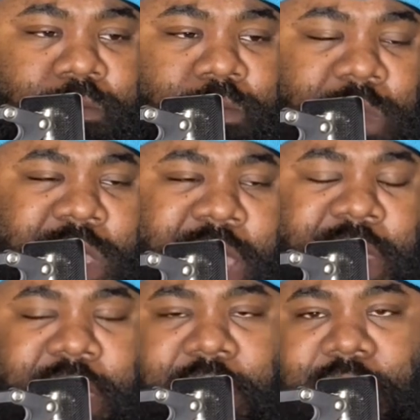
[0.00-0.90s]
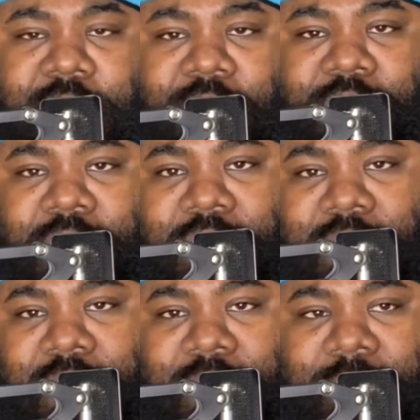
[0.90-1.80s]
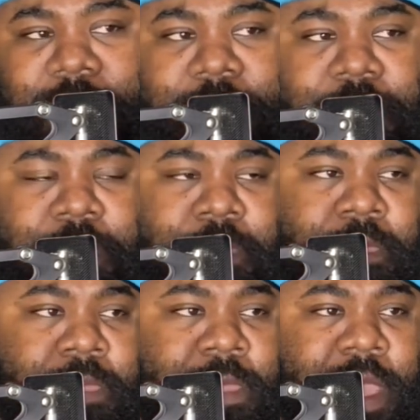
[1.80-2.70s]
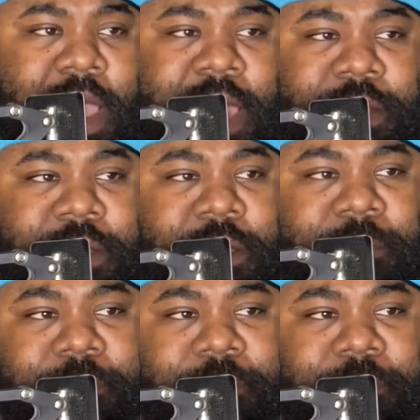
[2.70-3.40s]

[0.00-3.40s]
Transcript: Teddy, you know, just, I don't know.